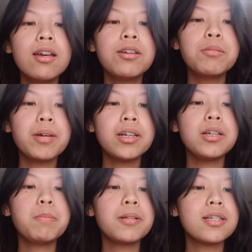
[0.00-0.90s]

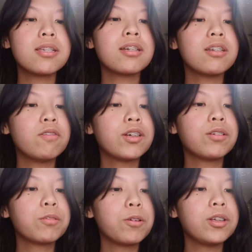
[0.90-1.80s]
Humanity plays a
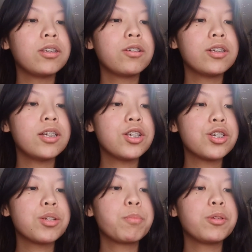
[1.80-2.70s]
significant role in the
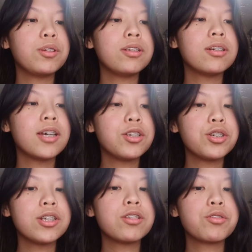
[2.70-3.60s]
relationship between the
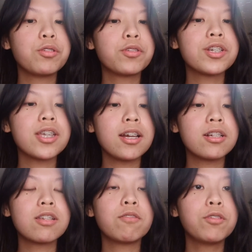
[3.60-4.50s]
nitrogen and sulfur
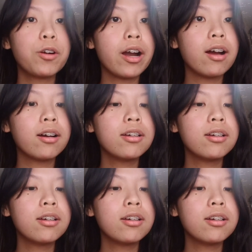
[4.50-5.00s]
cycles of flora.